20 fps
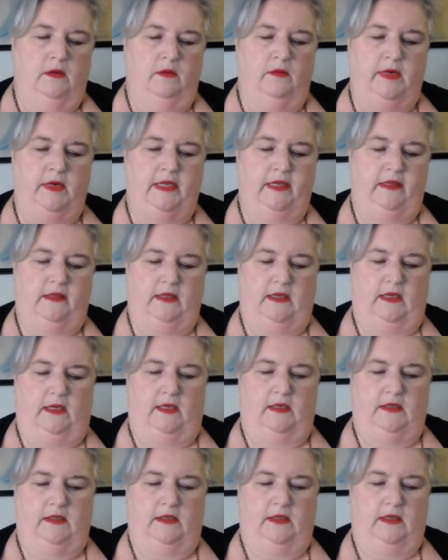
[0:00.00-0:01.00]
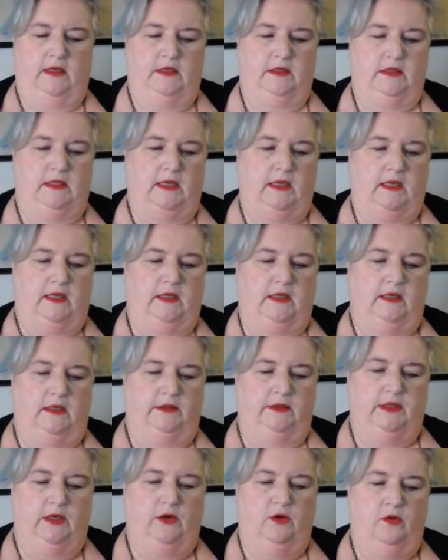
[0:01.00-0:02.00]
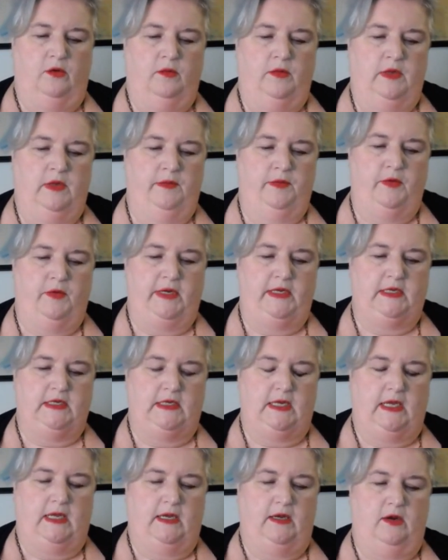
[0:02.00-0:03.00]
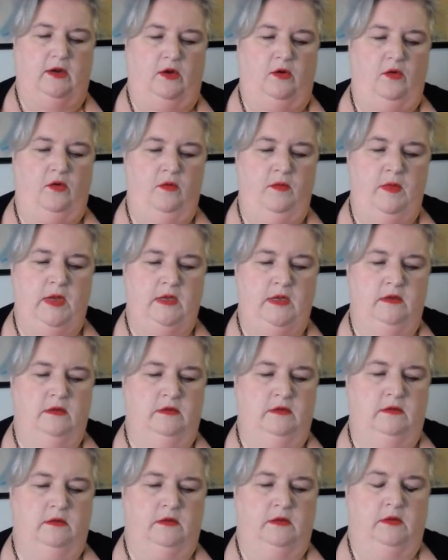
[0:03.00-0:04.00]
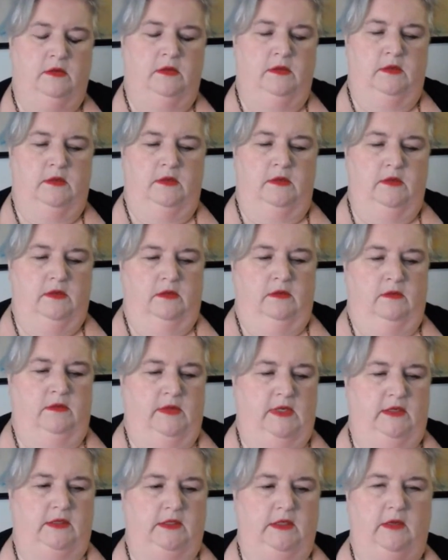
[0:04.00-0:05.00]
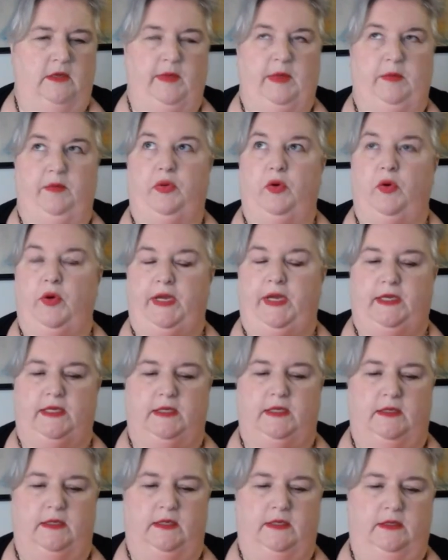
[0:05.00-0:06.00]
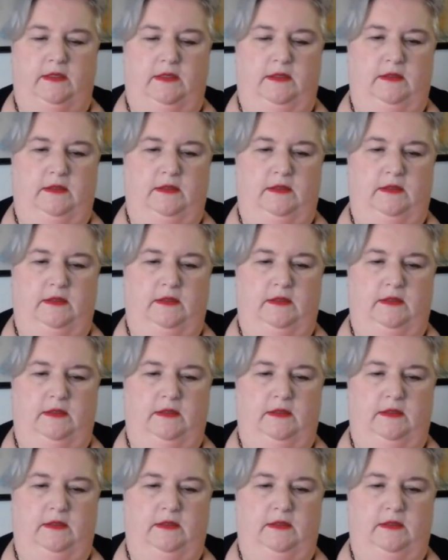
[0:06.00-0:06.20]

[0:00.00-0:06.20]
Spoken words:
What do you think? Do you think it's like a little gnome, pointed head gnome? What else could be pointed?